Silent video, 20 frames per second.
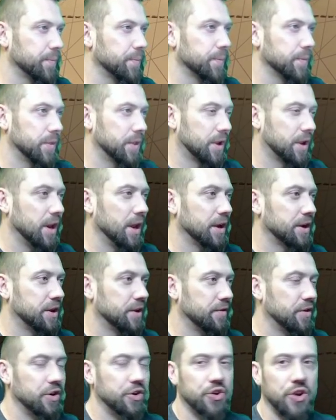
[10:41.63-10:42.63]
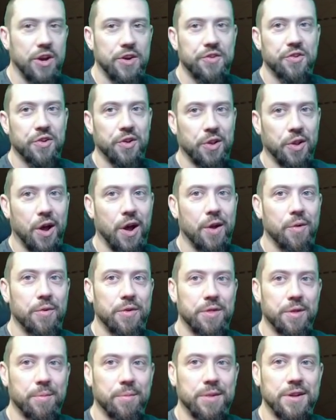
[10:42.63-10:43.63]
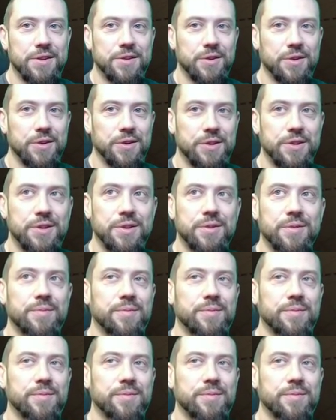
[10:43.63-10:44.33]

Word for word: The connectivity changes a lot with the blizzards.